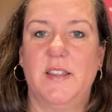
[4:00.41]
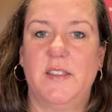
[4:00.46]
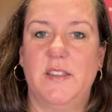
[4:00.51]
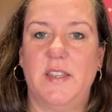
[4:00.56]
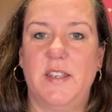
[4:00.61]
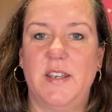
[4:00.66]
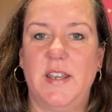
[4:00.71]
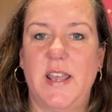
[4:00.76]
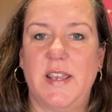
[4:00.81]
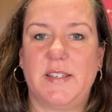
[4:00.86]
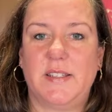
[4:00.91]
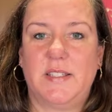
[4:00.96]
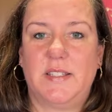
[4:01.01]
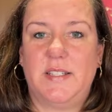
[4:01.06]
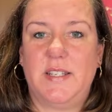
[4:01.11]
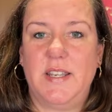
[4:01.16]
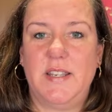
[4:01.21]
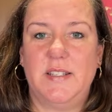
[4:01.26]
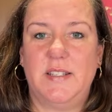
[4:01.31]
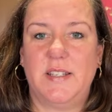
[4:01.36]
The next
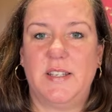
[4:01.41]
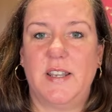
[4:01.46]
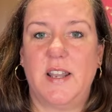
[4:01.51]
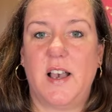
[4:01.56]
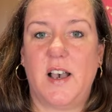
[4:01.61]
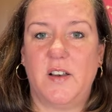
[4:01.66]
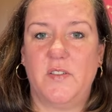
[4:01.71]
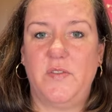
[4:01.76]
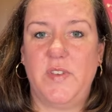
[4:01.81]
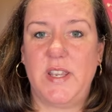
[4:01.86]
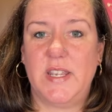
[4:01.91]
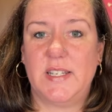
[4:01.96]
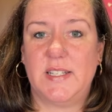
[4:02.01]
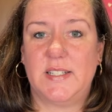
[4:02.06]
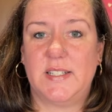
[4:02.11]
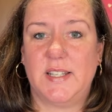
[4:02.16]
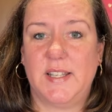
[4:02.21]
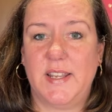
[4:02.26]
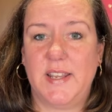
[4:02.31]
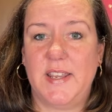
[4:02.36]
season,
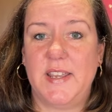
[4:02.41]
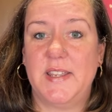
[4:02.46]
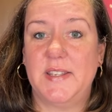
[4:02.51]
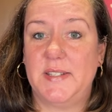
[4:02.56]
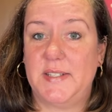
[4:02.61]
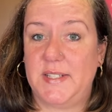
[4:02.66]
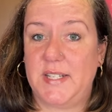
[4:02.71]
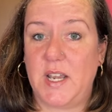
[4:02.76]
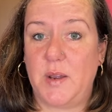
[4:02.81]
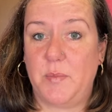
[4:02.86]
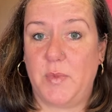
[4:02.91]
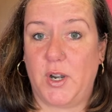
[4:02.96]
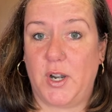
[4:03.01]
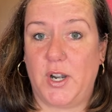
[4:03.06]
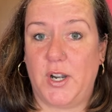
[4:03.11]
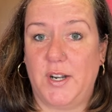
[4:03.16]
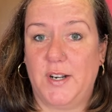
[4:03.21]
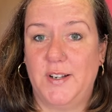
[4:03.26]
obviously, is summer,